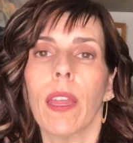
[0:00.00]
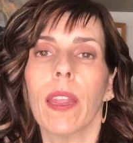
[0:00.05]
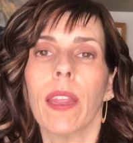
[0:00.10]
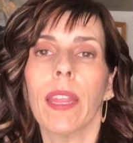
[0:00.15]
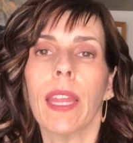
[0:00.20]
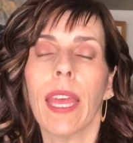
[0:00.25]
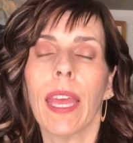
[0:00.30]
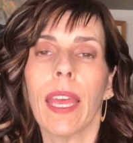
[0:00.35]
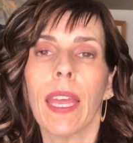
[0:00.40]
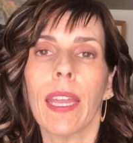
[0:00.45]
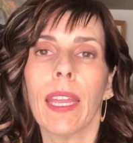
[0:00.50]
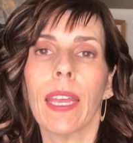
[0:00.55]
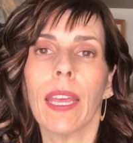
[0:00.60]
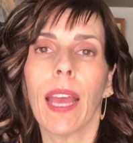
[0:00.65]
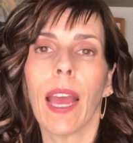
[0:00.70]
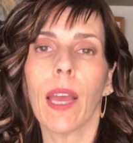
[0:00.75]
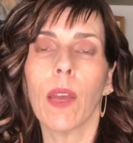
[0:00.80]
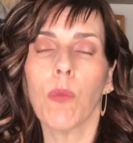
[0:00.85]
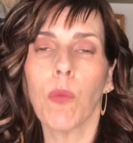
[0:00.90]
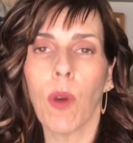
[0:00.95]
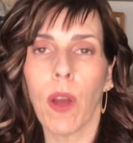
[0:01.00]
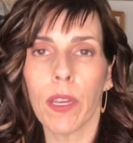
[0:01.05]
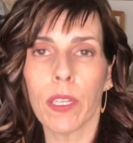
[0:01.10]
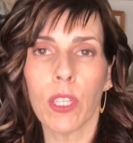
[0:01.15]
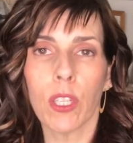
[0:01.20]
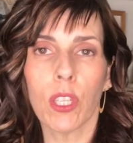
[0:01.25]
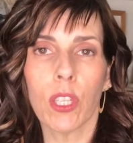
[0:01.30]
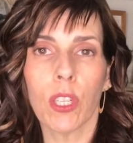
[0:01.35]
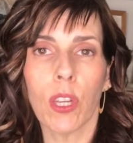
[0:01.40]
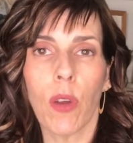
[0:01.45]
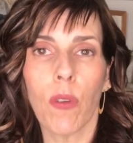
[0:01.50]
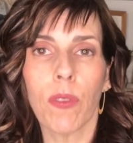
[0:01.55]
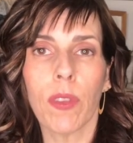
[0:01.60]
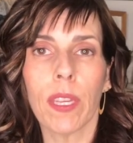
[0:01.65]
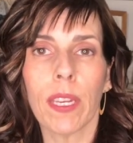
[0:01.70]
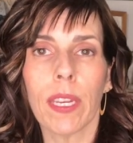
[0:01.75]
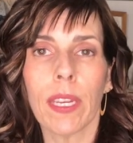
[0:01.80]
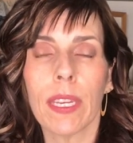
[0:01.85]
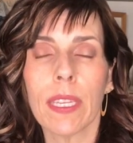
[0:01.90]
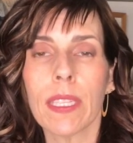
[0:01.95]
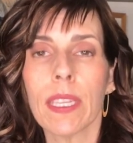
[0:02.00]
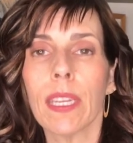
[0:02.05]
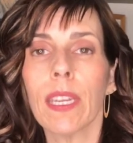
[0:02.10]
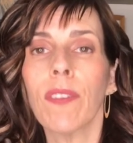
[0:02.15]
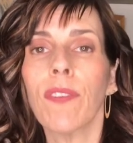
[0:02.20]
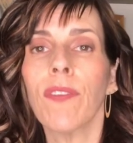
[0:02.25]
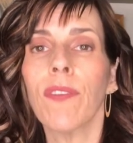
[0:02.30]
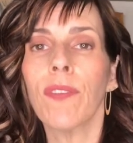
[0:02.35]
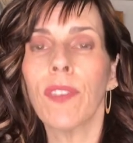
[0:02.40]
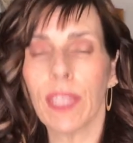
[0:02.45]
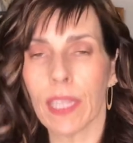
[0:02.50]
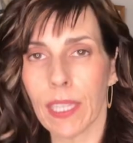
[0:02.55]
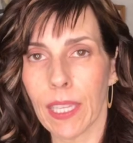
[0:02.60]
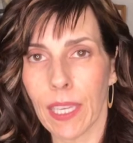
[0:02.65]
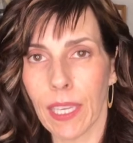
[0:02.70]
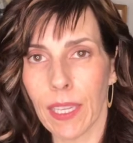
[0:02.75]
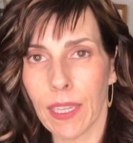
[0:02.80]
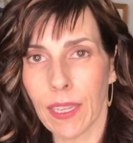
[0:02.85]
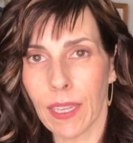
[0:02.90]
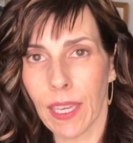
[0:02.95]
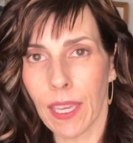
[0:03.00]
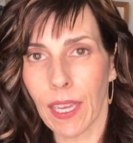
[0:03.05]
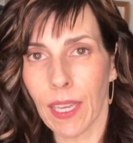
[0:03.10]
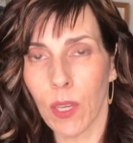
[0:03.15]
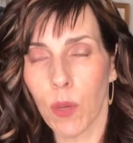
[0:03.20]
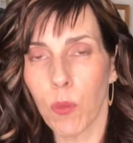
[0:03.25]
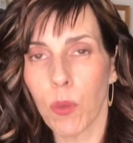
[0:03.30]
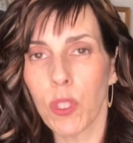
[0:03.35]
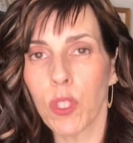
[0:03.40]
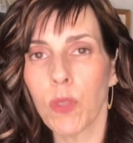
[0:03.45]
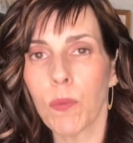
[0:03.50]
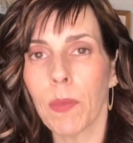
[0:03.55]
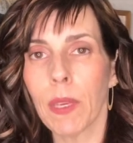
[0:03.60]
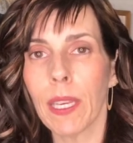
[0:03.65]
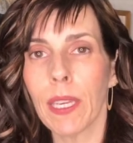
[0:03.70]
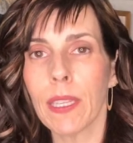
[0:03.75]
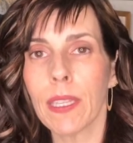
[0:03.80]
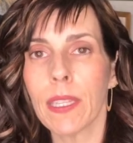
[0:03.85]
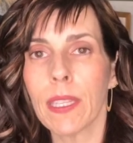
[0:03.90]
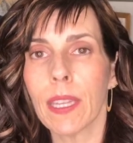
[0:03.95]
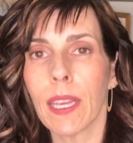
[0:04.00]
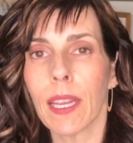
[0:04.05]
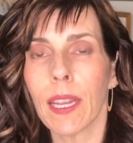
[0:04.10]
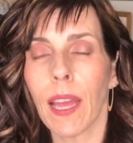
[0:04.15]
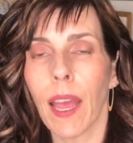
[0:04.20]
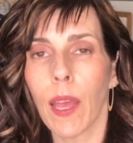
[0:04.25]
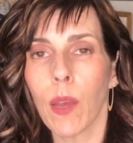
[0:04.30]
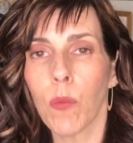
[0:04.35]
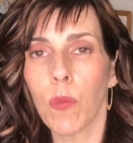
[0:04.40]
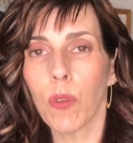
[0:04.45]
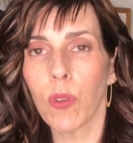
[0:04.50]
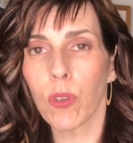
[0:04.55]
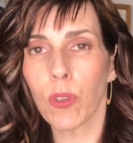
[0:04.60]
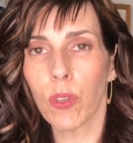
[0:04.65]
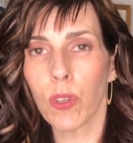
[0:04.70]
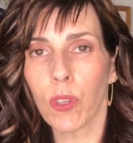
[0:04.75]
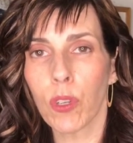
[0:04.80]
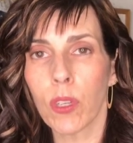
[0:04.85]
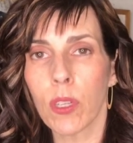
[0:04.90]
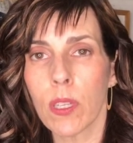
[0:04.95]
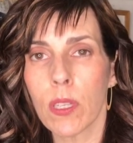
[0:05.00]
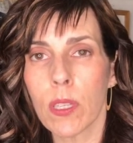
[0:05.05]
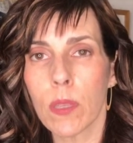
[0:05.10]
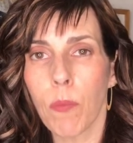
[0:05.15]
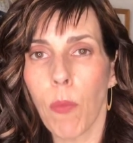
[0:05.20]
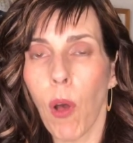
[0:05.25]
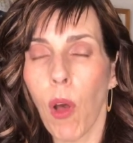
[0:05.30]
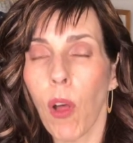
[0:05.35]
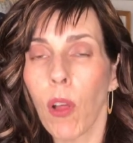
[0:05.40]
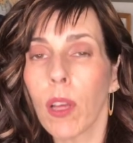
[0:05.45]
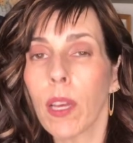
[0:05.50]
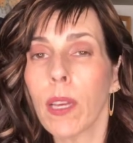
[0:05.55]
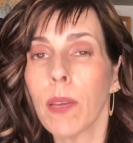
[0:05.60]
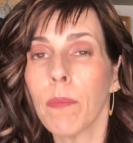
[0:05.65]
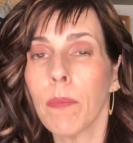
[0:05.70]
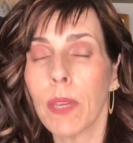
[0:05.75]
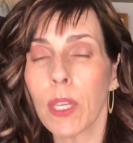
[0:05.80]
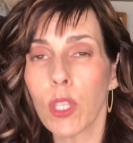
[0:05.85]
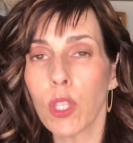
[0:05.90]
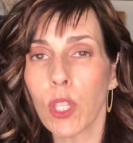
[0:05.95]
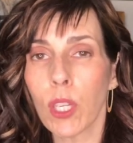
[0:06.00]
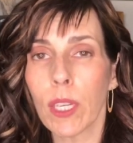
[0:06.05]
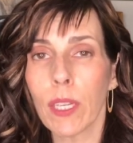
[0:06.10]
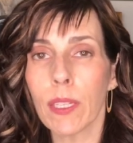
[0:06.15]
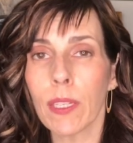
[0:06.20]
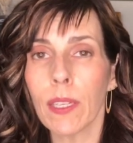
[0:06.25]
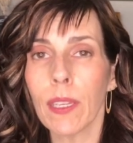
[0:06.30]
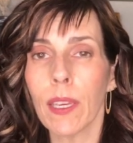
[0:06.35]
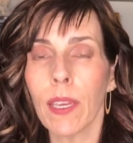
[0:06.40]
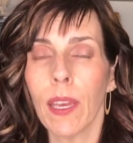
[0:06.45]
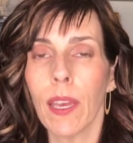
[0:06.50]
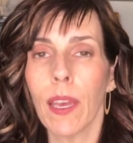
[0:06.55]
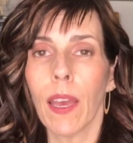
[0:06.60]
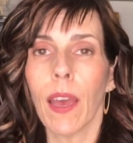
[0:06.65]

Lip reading: then I want you to know that it is an affiliate link, which means that I will earn a small commission.